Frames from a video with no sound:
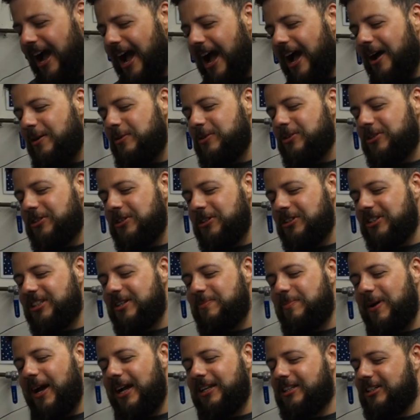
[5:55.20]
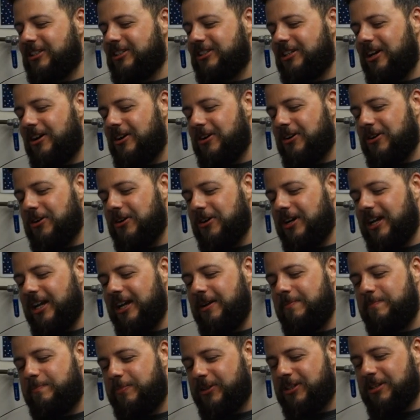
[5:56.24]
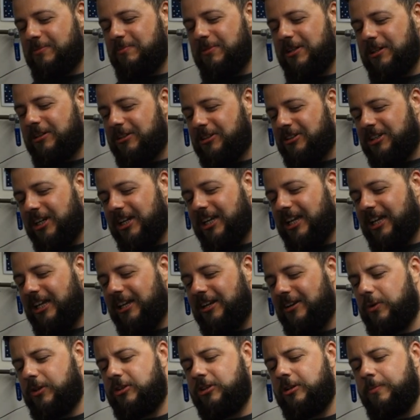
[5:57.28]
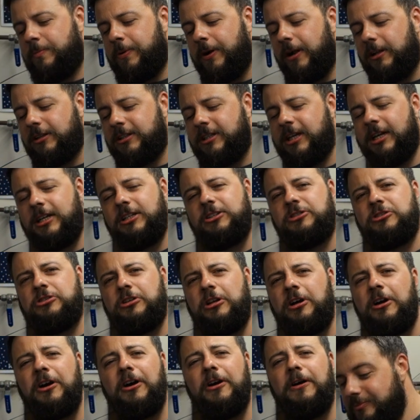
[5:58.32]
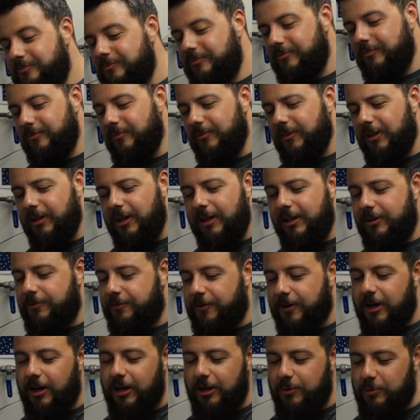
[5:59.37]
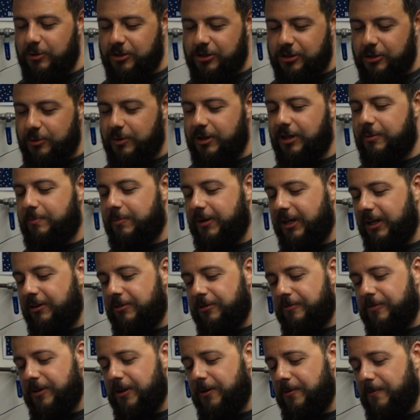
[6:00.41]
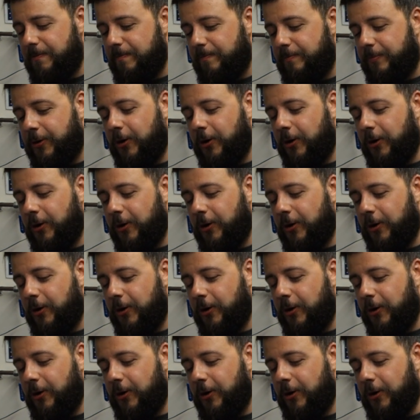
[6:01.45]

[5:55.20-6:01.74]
I was just about to start cooking buttermilk chicken with chipotle slaw. I forgot he was doing a beer review.